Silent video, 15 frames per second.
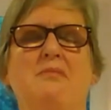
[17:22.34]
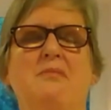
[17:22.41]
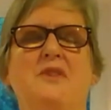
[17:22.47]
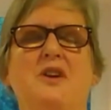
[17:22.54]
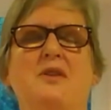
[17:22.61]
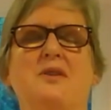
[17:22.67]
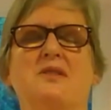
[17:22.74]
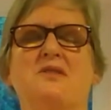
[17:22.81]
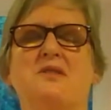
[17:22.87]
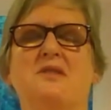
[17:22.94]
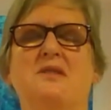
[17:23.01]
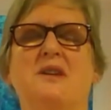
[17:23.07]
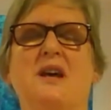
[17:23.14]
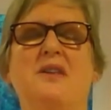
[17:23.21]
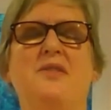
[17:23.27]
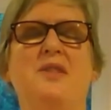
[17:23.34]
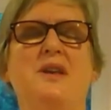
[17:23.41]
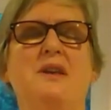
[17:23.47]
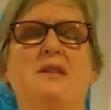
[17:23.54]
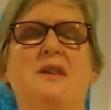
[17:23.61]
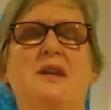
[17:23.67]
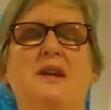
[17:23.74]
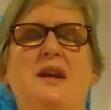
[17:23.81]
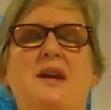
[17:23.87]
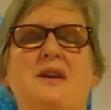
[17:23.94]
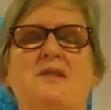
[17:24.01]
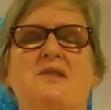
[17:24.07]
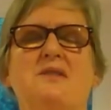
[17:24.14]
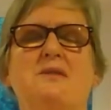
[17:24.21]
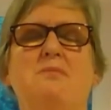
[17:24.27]
There is nothing that
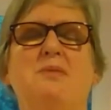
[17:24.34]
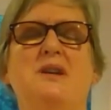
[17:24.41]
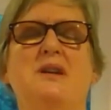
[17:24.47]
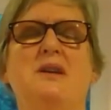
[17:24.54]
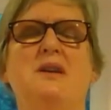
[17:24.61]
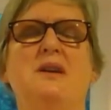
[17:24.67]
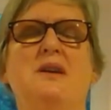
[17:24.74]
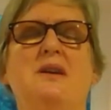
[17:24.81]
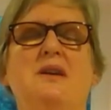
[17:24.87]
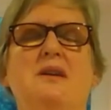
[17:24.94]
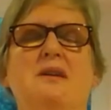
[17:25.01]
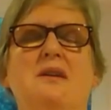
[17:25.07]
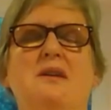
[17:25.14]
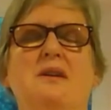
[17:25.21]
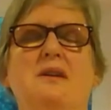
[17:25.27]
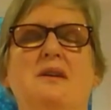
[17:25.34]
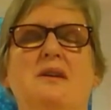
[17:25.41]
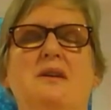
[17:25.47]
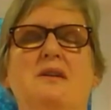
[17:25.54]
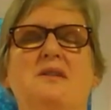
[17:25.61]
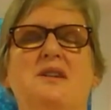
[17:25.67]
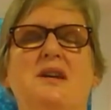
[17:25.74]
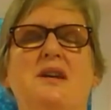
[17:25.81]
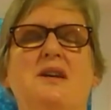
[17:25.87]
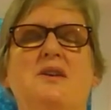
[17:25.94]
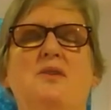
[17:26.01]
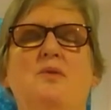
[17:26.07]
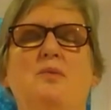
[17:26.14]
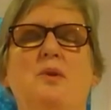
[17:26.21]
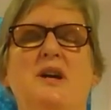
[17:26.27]
has to be
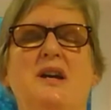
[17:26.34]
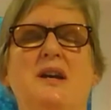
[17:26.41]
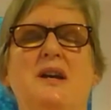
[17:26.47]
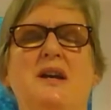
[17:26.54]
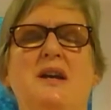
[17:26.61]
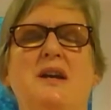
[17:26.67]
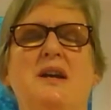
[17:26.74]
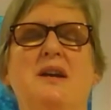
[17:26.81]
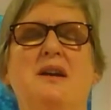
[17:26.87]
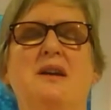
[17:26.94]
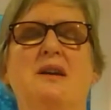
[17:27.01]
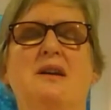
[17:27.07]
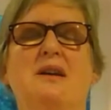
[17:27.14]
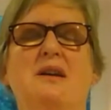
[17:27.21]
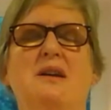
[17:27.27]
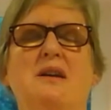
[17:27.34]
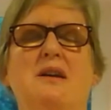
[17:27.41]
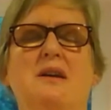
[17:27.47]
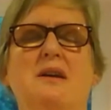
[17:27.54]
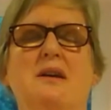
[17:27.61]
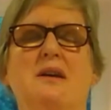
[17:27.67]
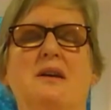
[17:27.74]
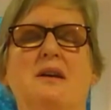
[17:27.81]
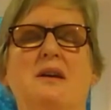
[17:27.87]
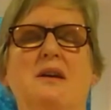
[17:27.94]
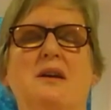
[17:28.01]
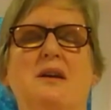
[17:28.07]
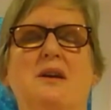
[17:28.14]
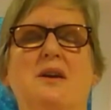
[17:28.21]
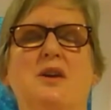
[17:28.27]
taken away.
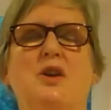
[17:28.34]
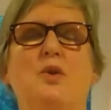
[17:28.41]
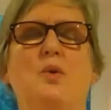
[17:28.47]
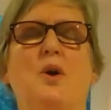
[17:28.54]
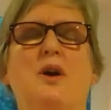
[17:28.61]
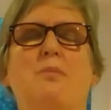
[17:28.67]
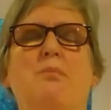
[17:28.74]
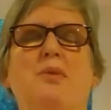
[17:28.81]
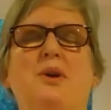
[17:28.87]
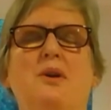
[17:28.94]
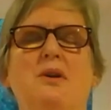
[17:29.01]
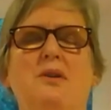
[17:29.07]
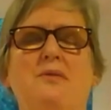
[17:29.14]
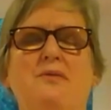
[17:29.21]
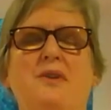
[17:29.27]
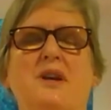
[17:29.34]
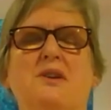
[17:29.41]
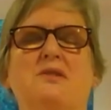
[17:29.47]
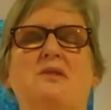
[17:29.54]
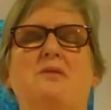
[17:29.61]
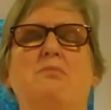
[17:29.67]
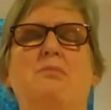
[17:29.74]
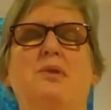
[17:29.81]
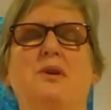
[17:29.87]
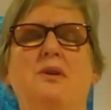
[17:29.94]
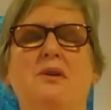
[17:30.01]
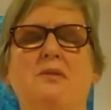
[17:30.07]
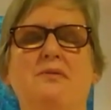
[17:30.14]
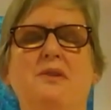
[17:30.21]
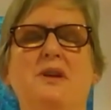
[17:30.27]
You are perfect,
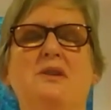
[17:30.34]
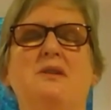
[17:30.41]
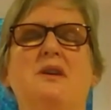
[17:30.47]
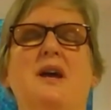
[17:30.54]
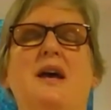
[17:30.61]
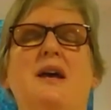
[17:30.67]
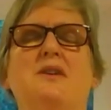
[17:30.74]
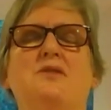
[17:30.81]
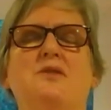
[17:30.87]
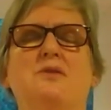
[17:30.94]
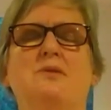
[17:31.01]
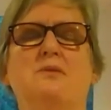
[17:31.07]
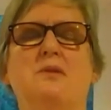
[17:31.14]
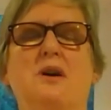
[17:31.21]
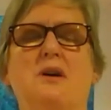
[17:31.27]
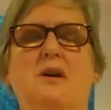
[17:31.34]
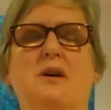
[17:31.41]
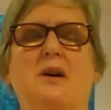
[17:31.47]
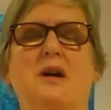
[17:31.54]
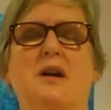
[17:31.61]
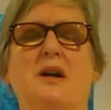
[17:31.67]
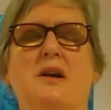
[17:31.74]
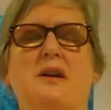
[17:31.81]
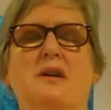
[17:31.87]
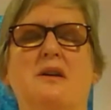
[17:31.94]
perfect as you are.